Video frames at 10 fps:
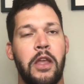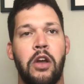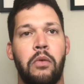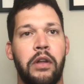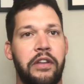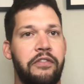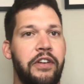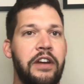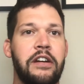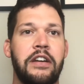Well, it
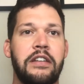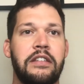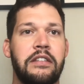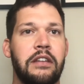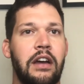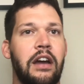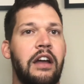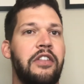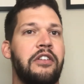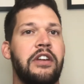varies.
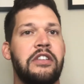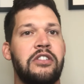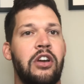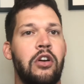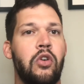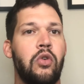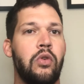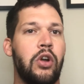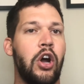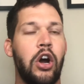There is no
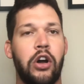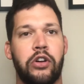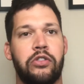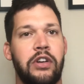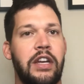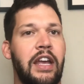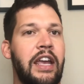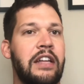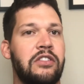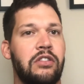concrete
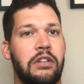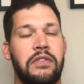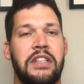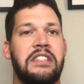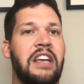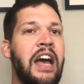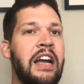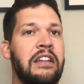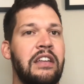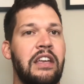answer of
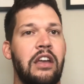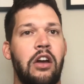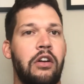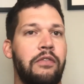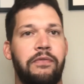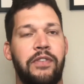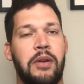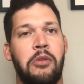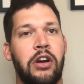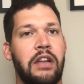exactly fair
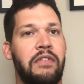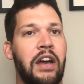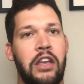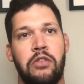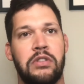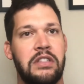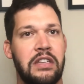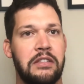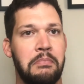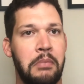market value is
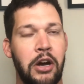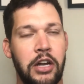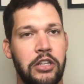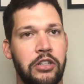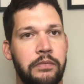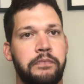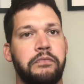this much.